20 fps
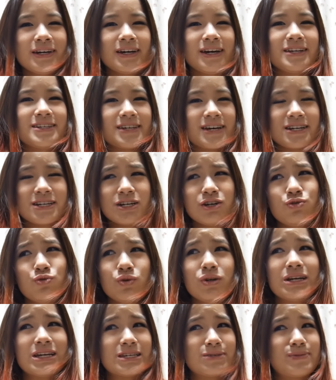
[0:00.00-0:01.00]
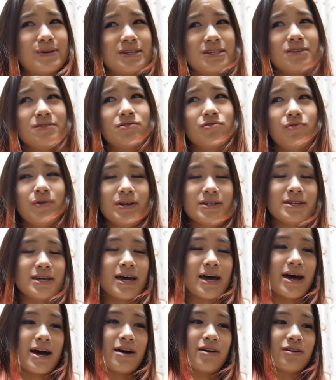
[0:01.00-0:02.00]
It's actually really expensive to rent
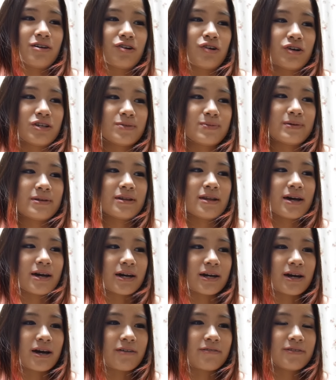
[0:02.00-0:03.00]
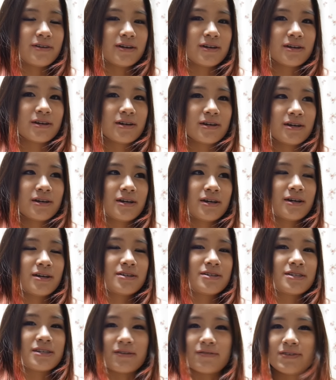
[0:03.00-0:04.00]
it out. It cost me like, I think,
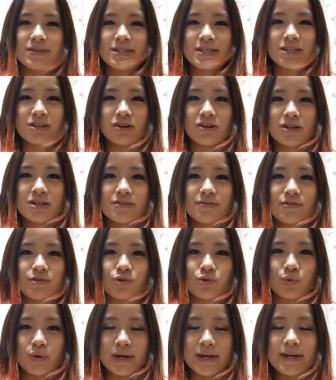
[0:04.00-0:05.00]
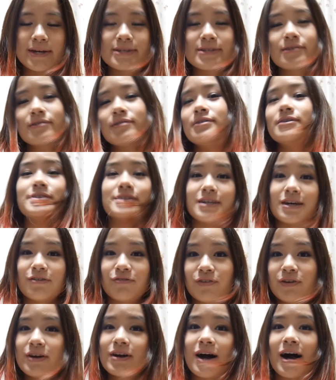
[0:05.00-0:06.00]
$70 for a week, so
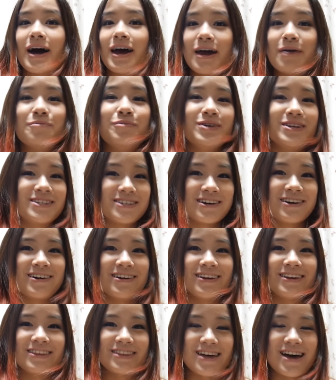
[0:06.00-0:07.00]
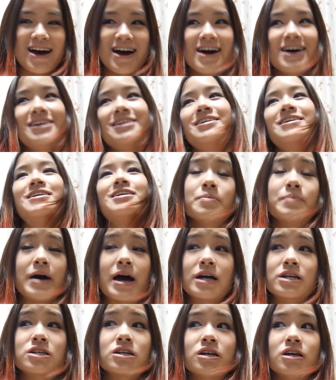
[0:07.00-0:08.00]
definitely I am returning that. But
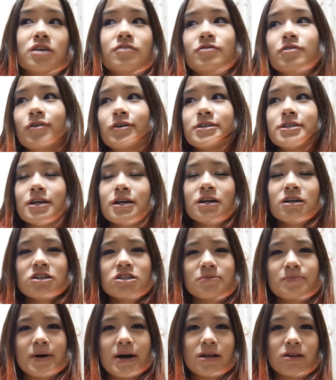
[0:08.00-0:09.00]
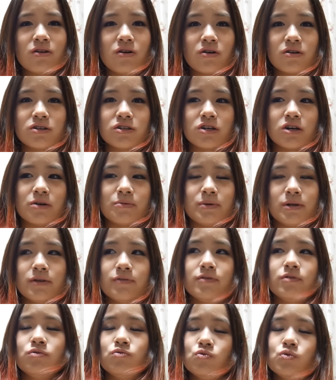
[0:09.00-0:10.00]
actually, if you are staying in Japan long term and
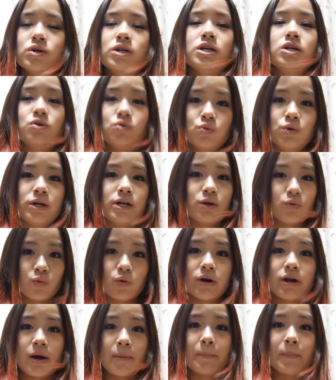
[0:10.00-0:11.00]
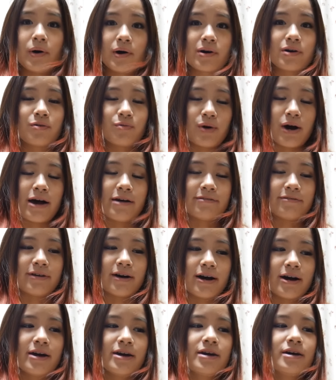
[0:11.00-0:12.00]
if you really want a pocket
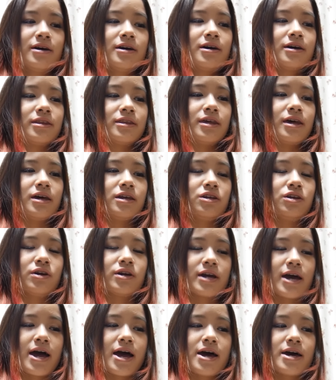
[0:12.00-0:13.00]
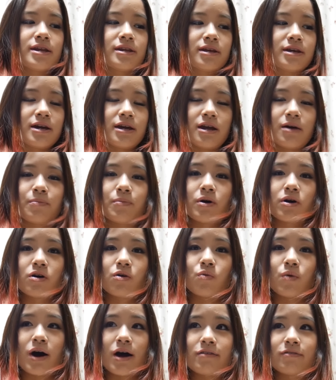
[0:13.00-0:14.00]
Wi-Fi, then you can get a
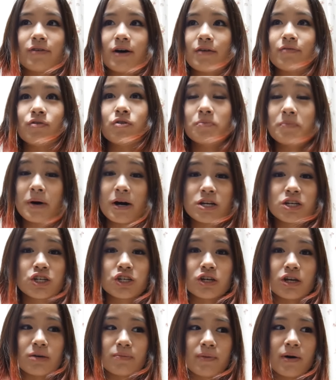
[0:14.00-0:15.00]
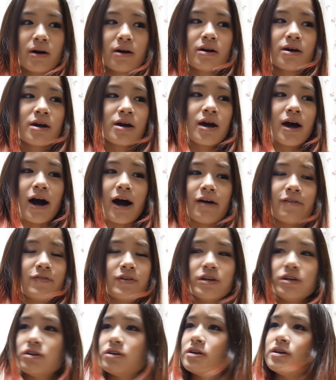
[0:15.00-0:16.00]
pocket Wi-Fi for much cheaper. I
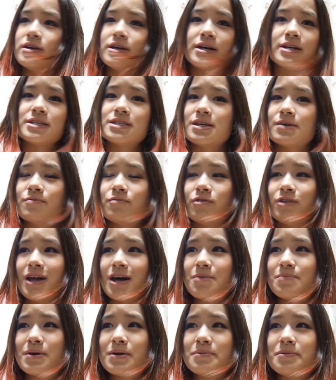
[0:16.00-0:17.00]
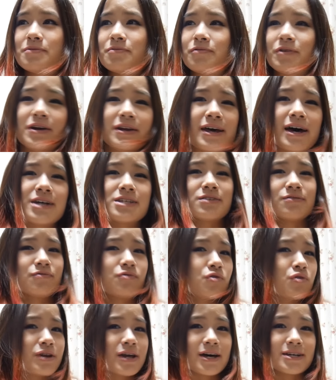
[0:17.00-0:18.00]
think you can get some for like maybe 3,000,
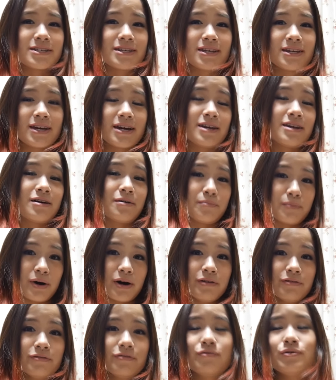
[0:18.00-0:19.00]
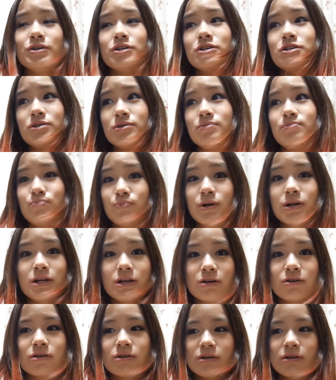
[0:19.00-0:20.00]
4,000 yen a month, which is
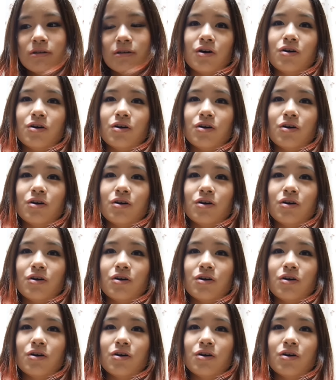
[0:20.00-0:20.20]
pretty good.